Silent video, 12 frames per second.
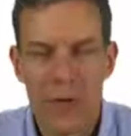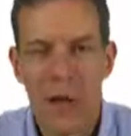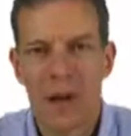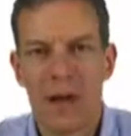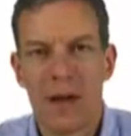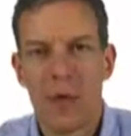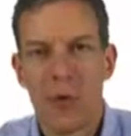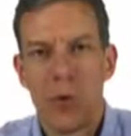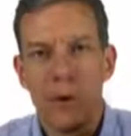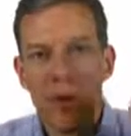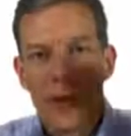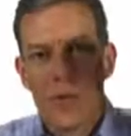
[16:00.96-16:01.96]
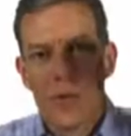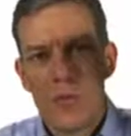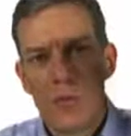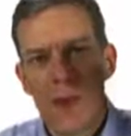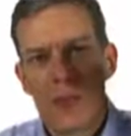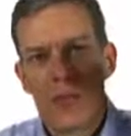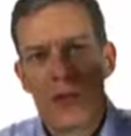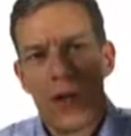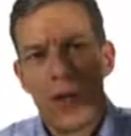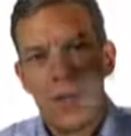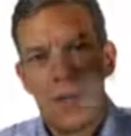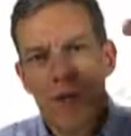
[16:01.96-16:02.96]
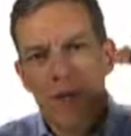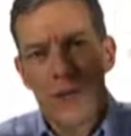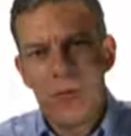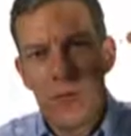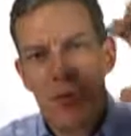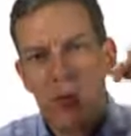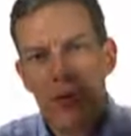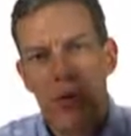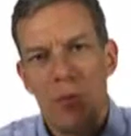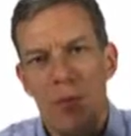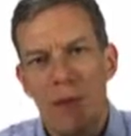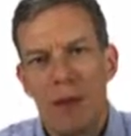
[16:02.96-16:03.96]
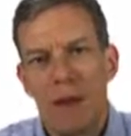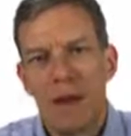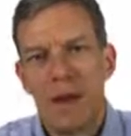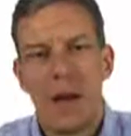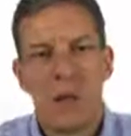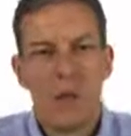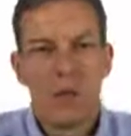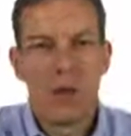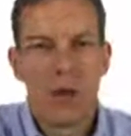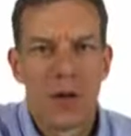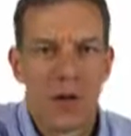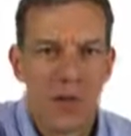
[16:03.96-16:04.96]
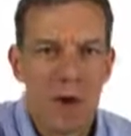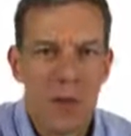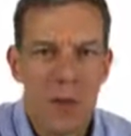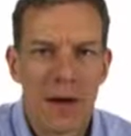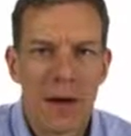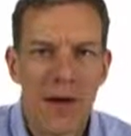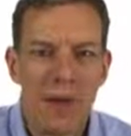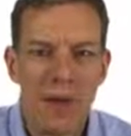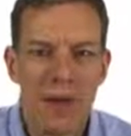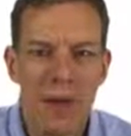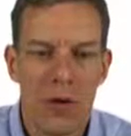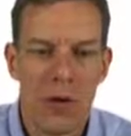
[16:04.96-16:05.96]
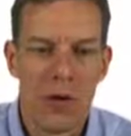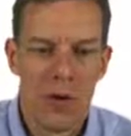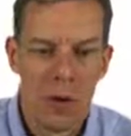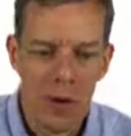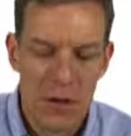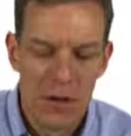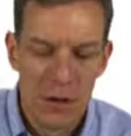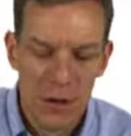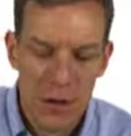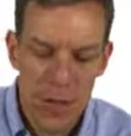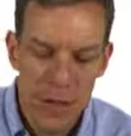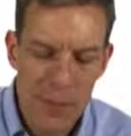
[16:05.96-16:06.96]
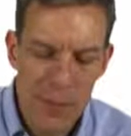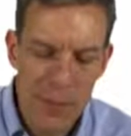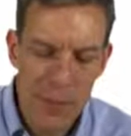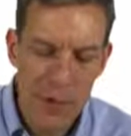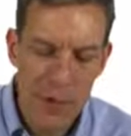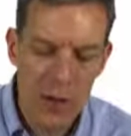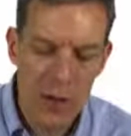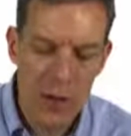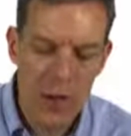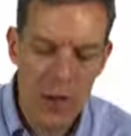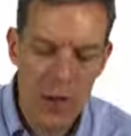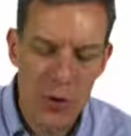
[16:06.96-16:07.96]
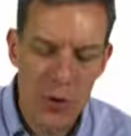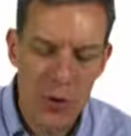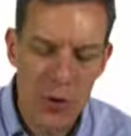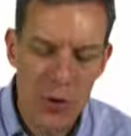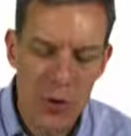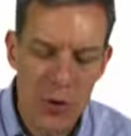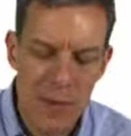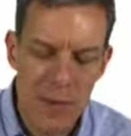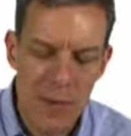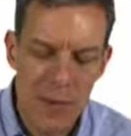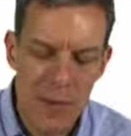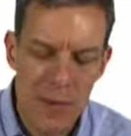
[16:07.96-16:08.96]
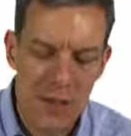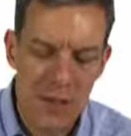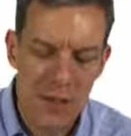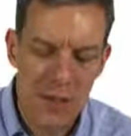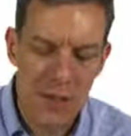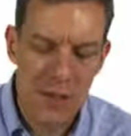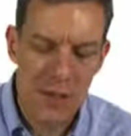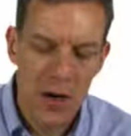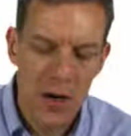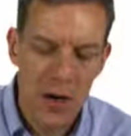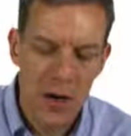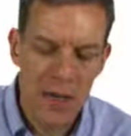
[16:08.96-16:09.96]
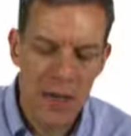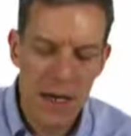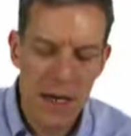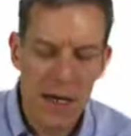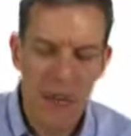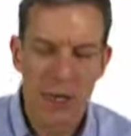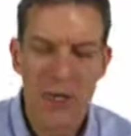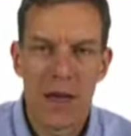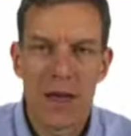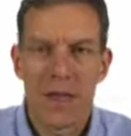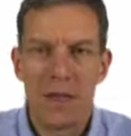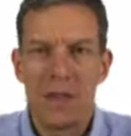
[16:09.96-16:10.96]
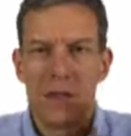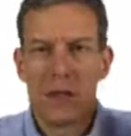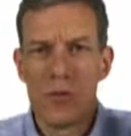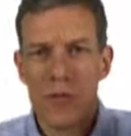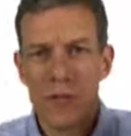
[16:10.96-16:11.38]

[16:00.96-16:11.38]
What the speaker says: fact that I'm already getting too much means even if you perturb that, I'm going to want to go right back to 0. So the people that are in the neighborhood of these specialists are going to stay there. If they have at least 2